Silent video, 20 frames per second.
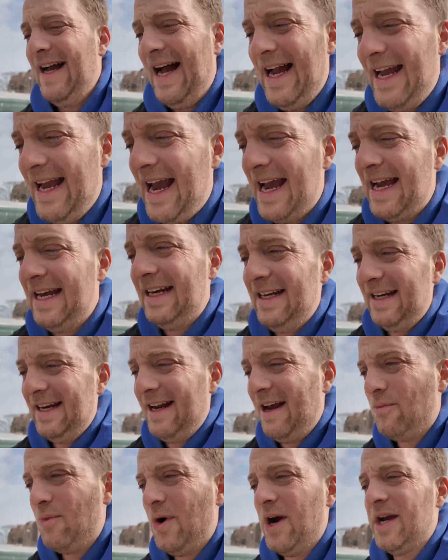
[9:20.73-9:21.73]
I hated
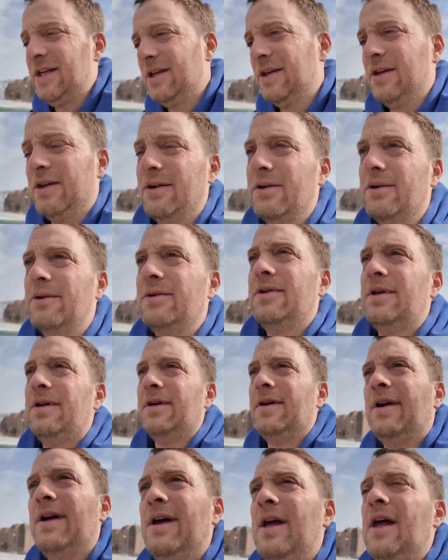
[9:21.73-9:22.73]
NYU,
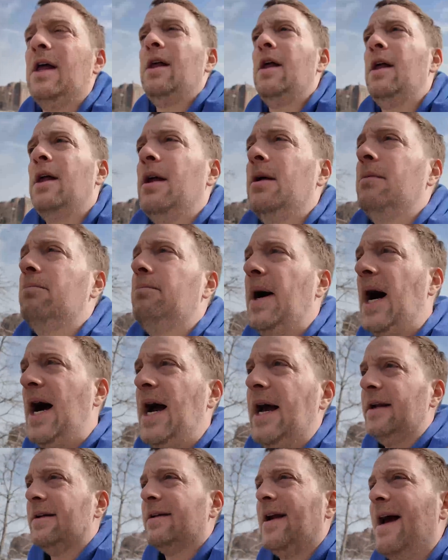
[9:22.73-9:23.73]

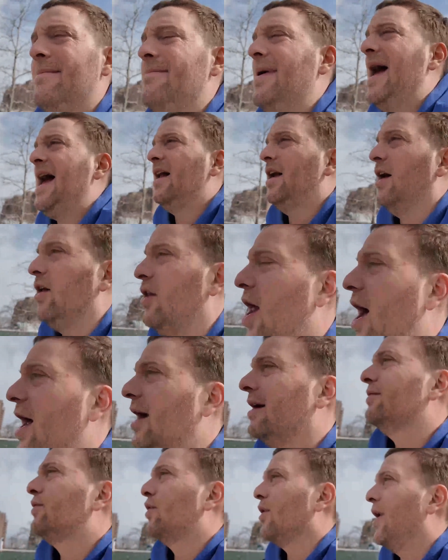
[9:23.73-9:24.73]
but I met a
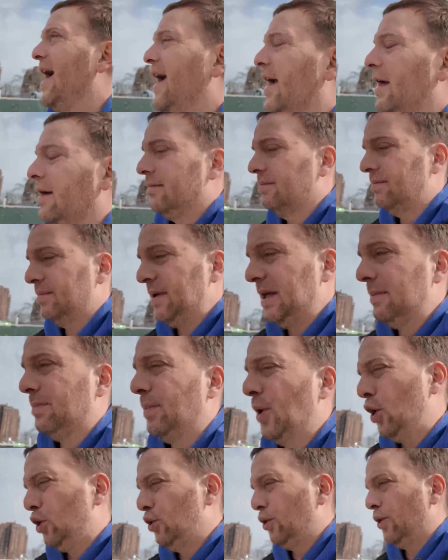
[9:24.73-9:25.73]
lot of great
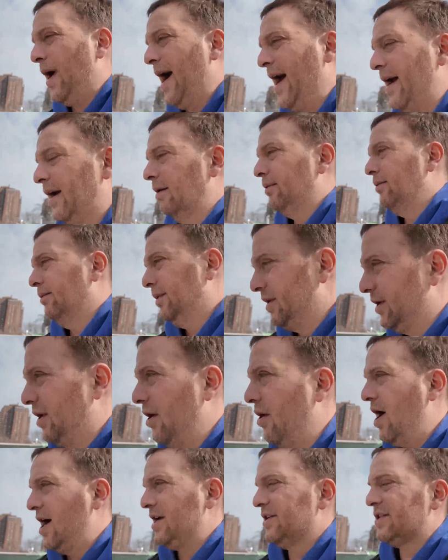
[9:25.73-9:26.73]
people who I will
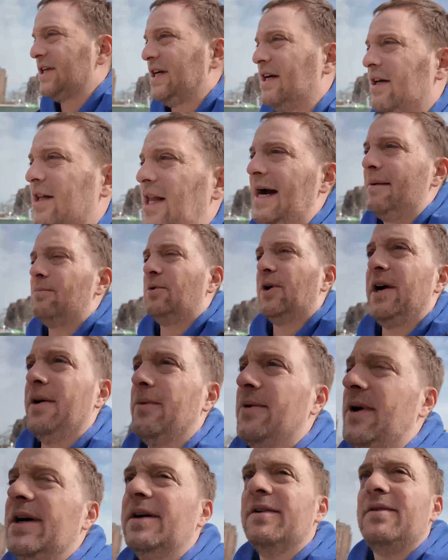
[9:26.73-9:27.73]
go on to
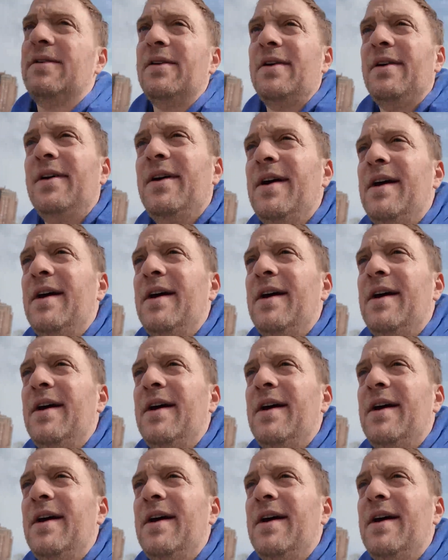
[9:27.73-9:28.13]
collaborate with.